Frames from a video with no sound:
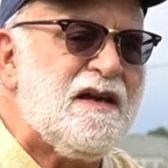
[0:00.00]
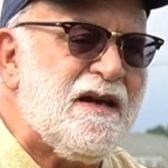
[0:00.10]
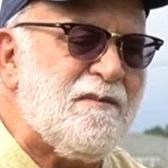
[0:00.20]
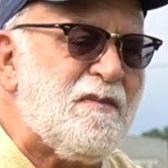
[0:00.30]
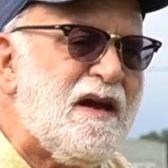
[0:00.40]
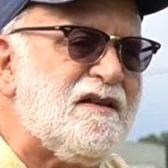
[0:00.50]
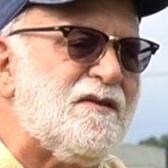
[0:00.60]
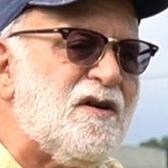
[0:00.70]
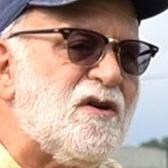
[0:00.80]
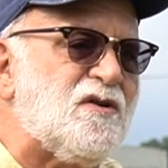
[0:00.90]
It made the
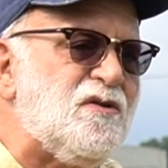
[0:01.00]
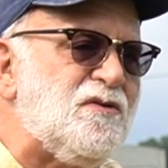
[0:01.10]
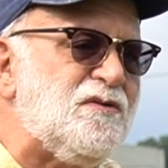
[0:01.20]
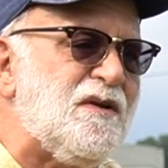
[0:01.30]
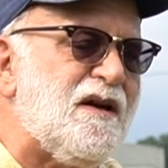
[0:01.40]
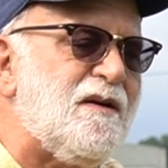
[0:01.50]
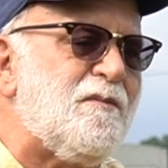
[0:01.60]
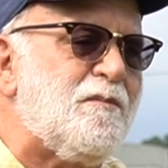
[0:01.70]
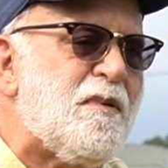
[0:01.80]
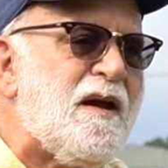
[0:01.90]
local
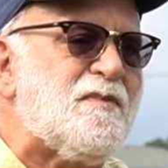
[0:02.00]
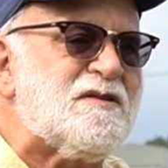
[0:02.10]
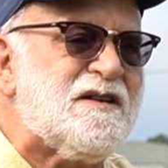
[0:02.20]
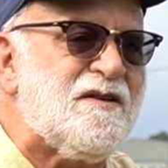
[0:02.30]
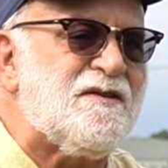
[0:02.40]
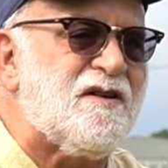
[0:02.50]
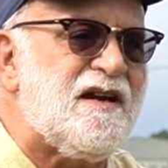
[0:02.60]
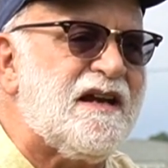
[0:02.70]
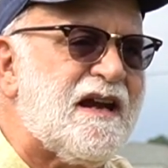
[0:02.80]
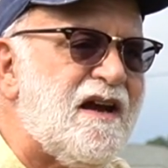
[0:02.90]
papers here in
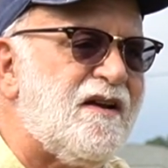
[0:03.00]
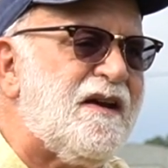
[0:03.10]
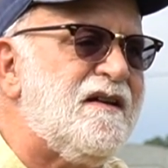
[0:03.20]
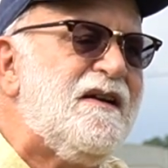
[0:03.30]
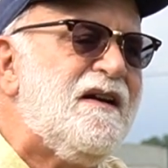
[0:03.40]
Greene County.